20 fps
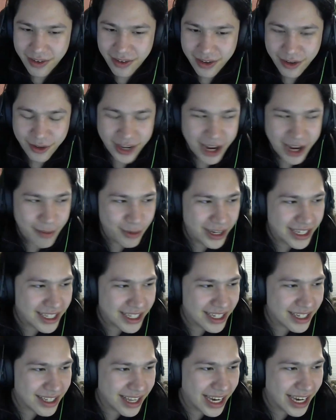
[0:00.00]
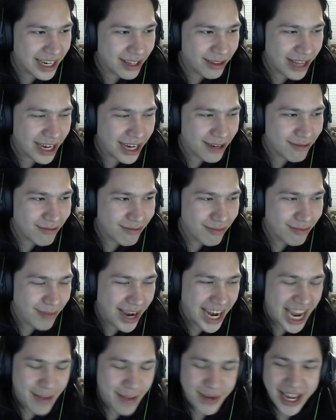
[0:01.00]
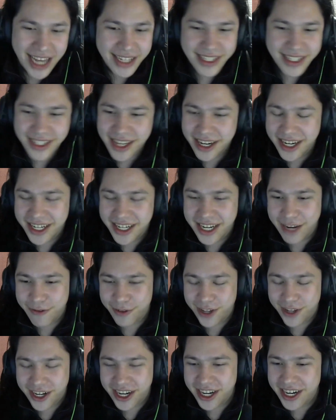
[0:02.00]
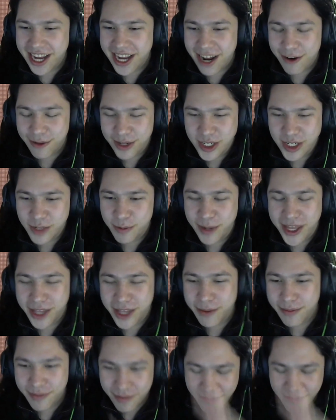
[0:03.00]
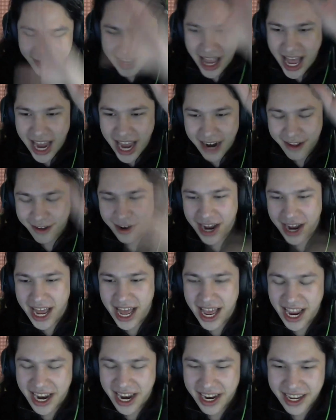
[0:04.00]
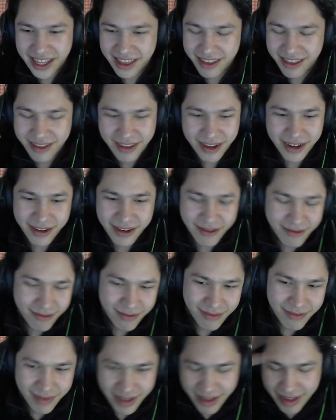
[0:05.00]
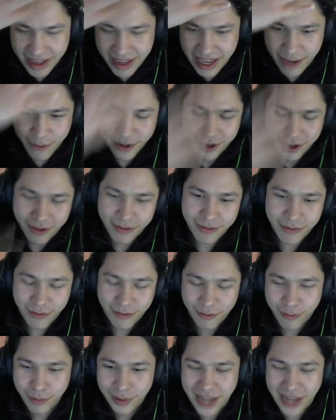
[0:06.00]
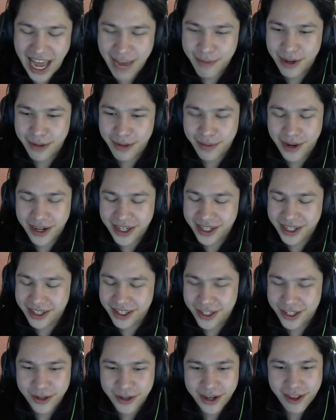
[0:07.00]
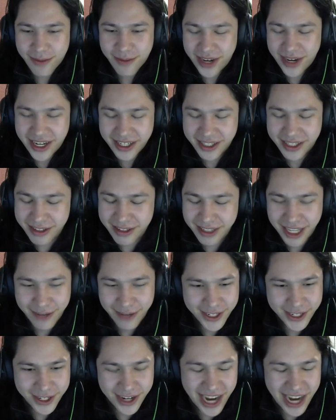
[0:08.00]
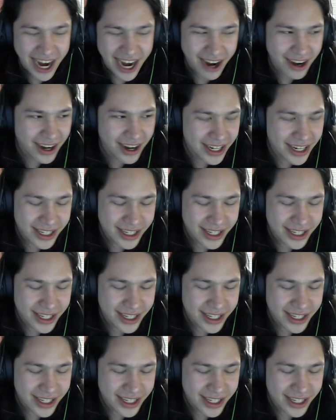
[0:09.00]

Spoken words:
you look at places like Miami has sunny day flooding now. Just when the tides are high, the sea will lap up onto the streets because the sea levels are higher.